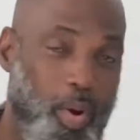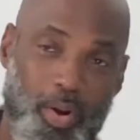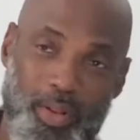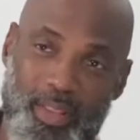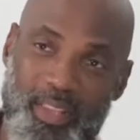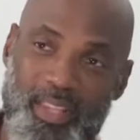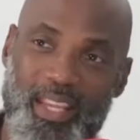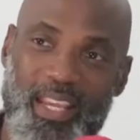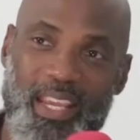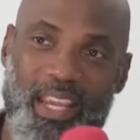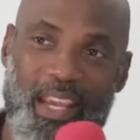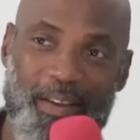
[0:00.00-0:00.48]

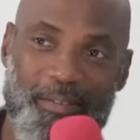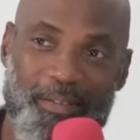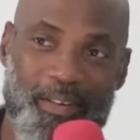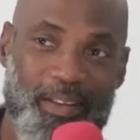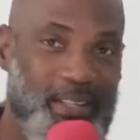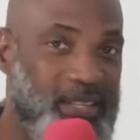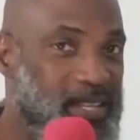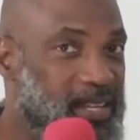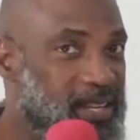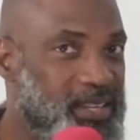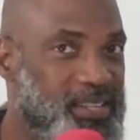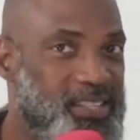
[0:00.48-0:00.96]
But if
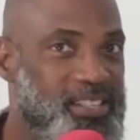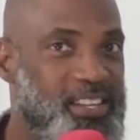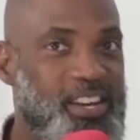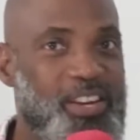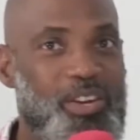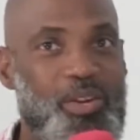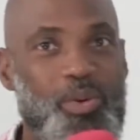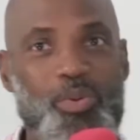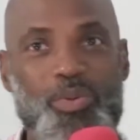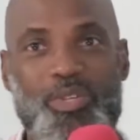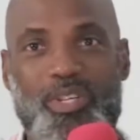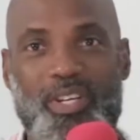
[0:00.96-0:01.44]
it is,
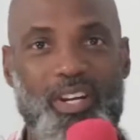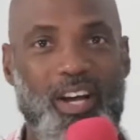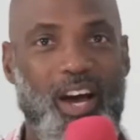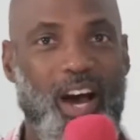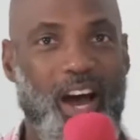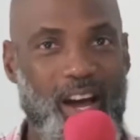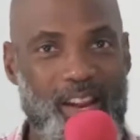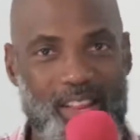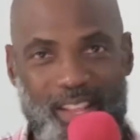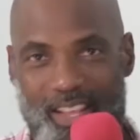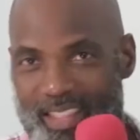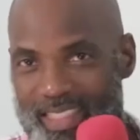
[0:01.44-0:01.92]
they're using
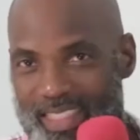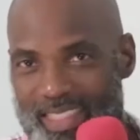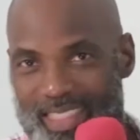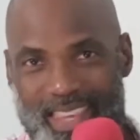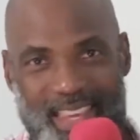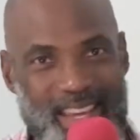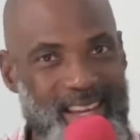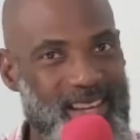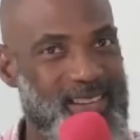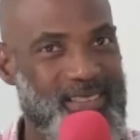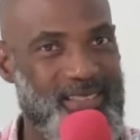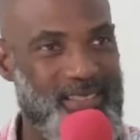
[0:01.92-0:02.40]
other
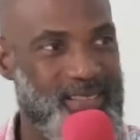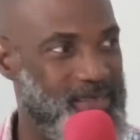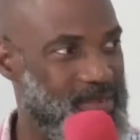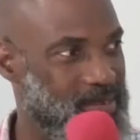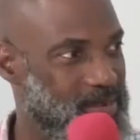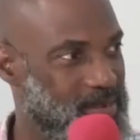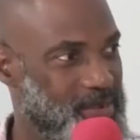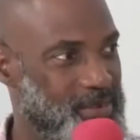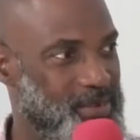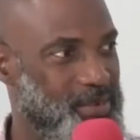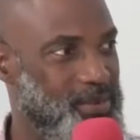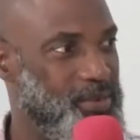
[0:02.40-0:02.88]

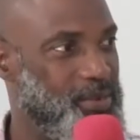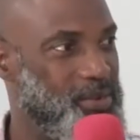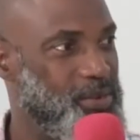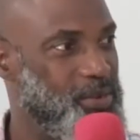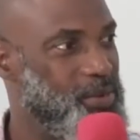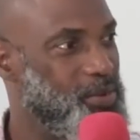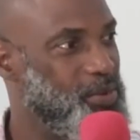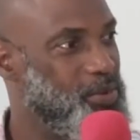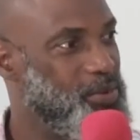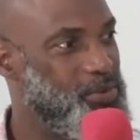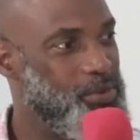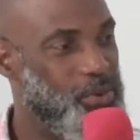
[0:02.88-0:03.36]
things
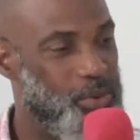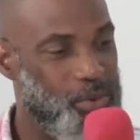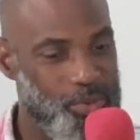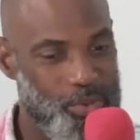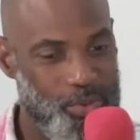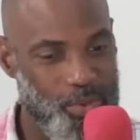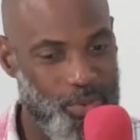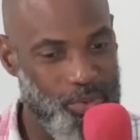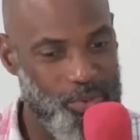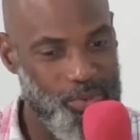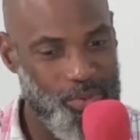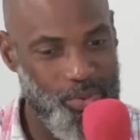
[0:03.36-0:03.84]

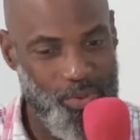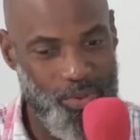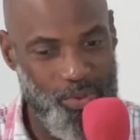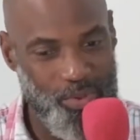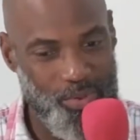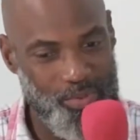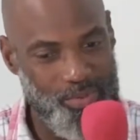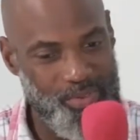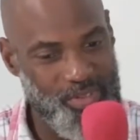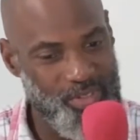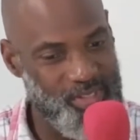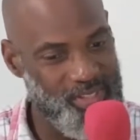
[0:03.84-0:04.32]

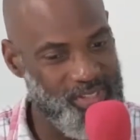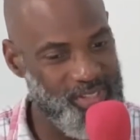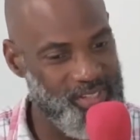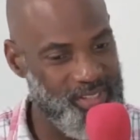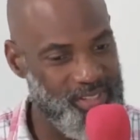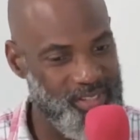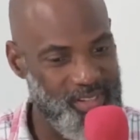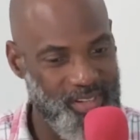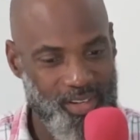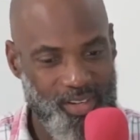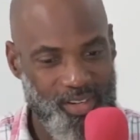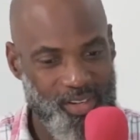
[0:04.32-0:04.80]

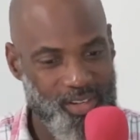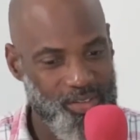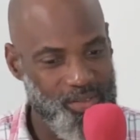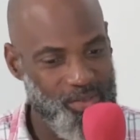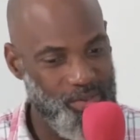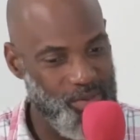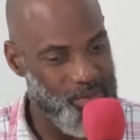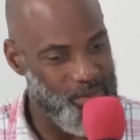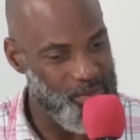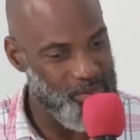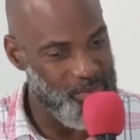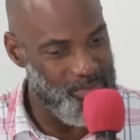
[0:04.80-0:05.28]

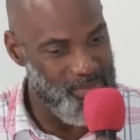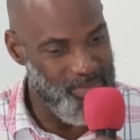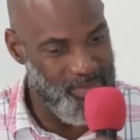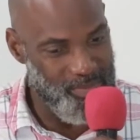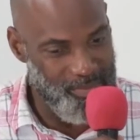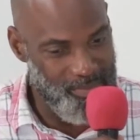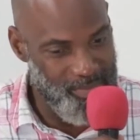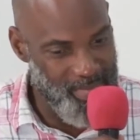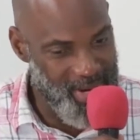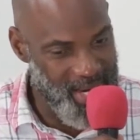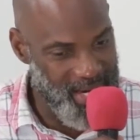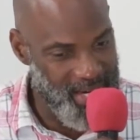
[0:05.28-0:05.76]
to
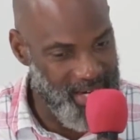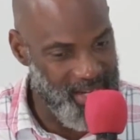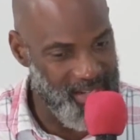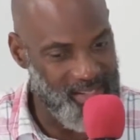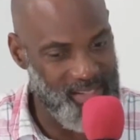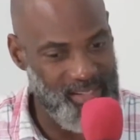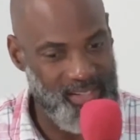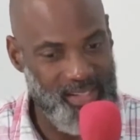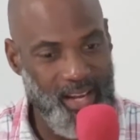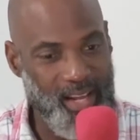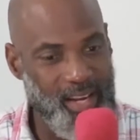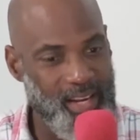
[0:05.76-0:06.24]
make
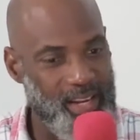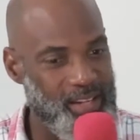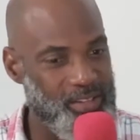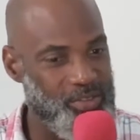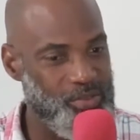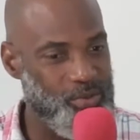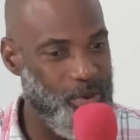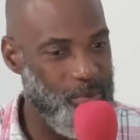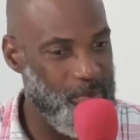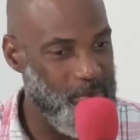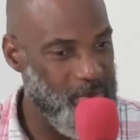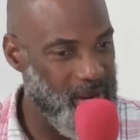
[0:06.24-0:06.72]
it
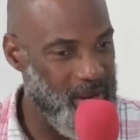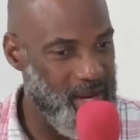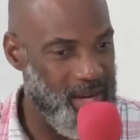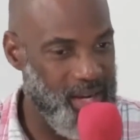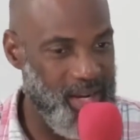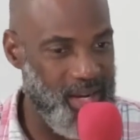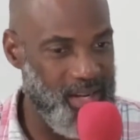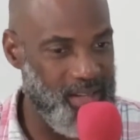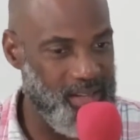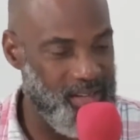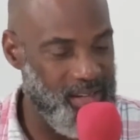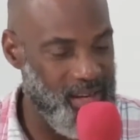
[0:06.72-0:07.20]
solid, to
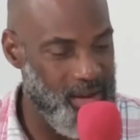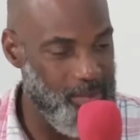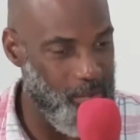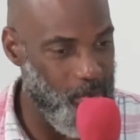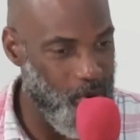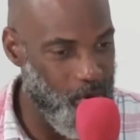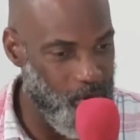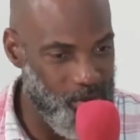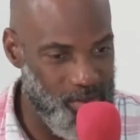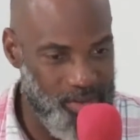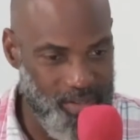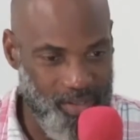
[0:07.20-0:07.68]
make it
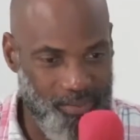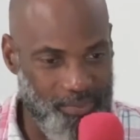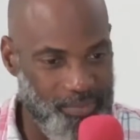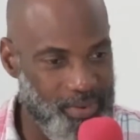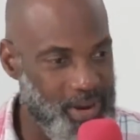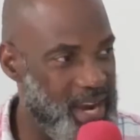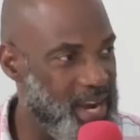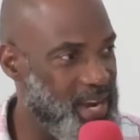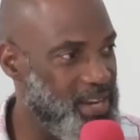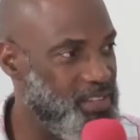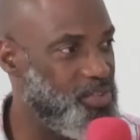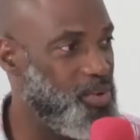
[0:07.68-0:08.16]

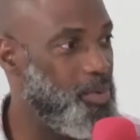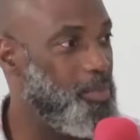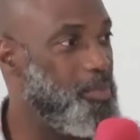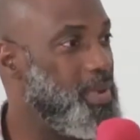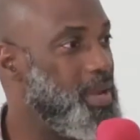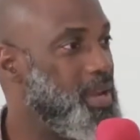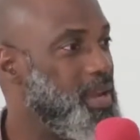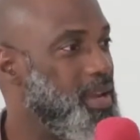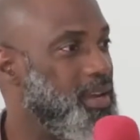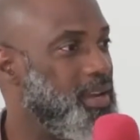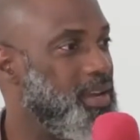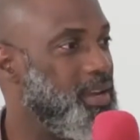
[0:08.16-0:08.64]
emulsify, to
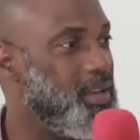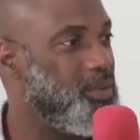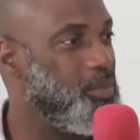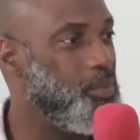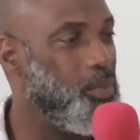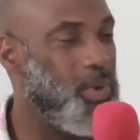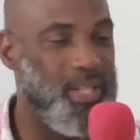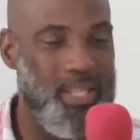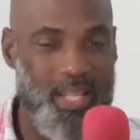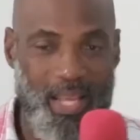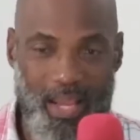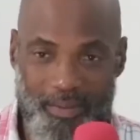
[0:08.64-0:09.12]
make
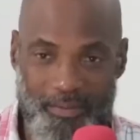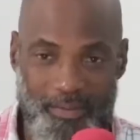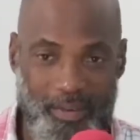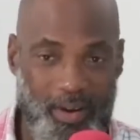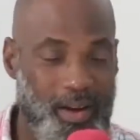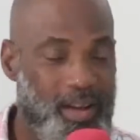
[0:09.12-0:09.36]
it whatever,